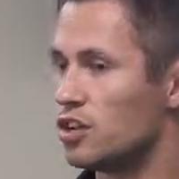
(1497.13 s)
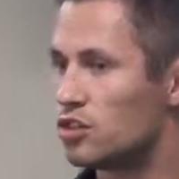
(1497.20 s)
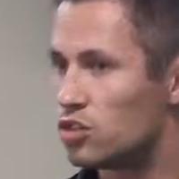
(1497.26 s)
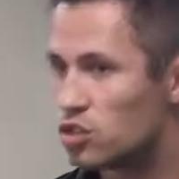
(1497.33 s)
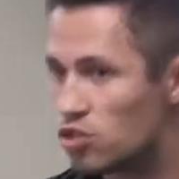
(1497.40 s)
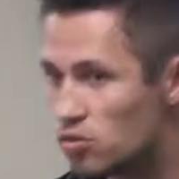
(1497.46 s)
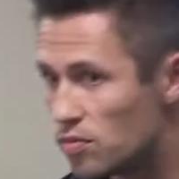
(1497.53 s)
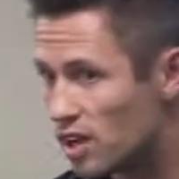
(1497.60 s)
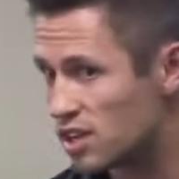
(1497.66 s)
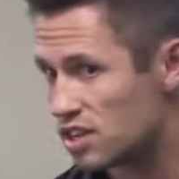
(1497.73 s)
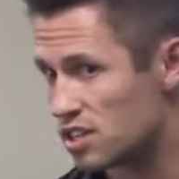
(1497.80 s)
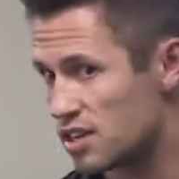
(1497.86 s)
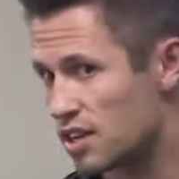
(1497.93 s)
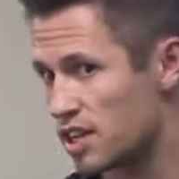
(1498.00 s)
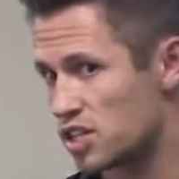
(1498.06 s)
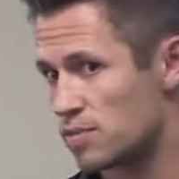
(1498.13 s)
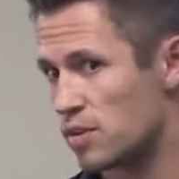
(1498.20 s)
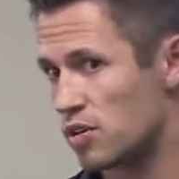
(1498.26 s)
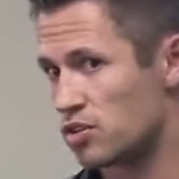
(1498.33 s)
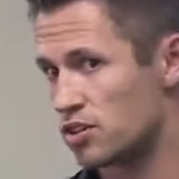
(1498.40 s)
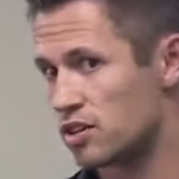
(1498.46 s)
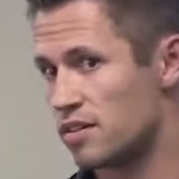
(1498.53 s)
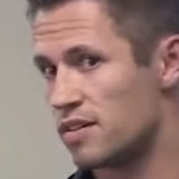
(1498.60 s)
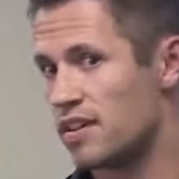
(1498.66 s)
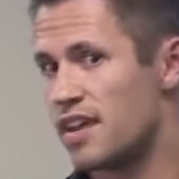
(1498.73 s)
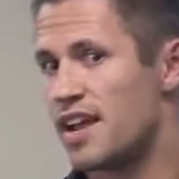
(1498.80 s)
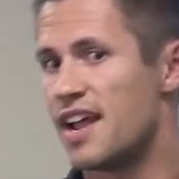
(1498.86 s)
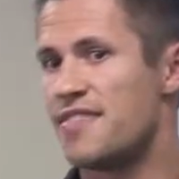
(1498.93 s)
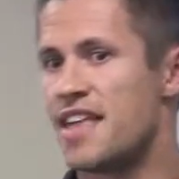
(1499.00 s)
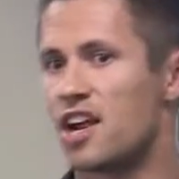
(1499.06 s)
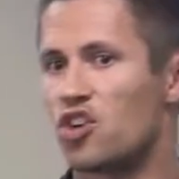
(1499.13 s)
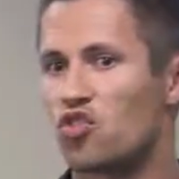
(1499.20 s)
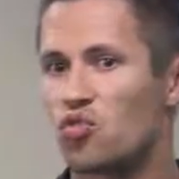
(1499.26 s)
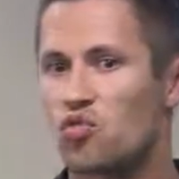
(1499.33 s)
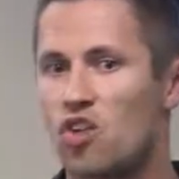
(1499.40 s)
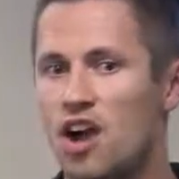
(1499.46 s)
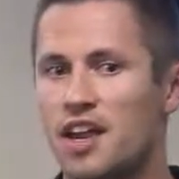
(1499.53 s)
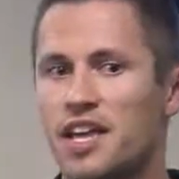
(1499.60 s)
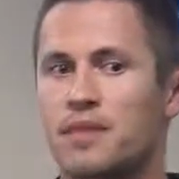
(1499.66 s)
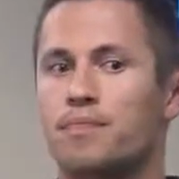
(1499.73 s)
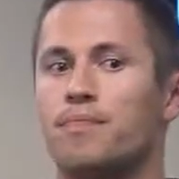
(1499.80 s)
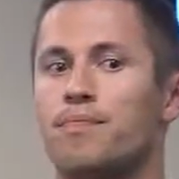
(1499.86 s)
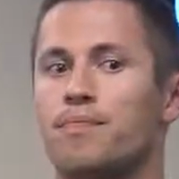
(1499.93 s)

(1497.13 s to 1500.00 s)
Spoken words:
too much sun exposure and that chronic